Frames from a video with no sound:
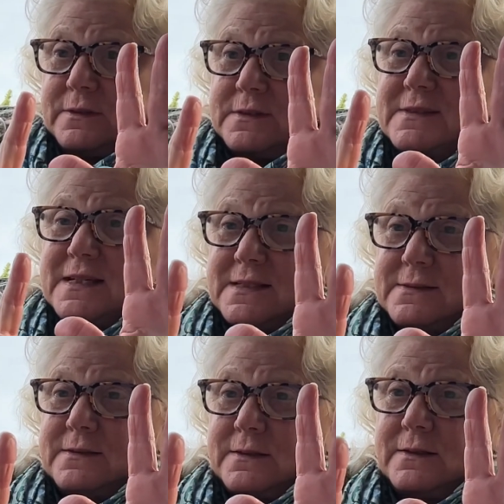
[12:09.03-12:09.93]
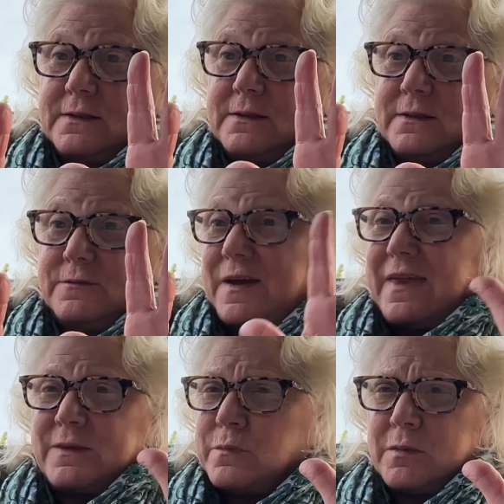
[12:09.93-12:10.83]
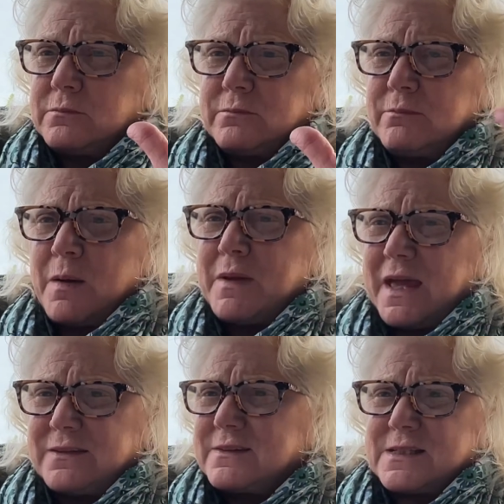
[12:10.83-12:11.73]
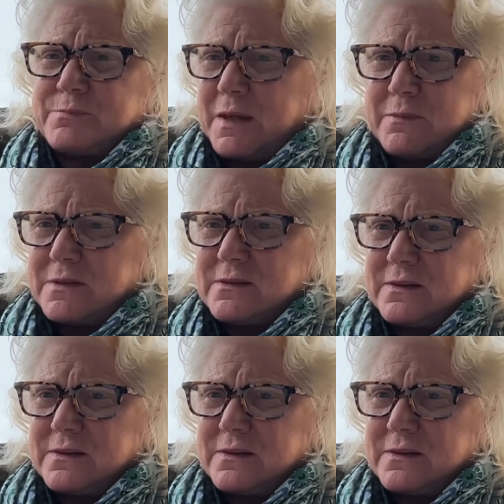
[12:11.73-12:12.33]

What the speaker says: 6. Fathom them. Mama had 6 babies.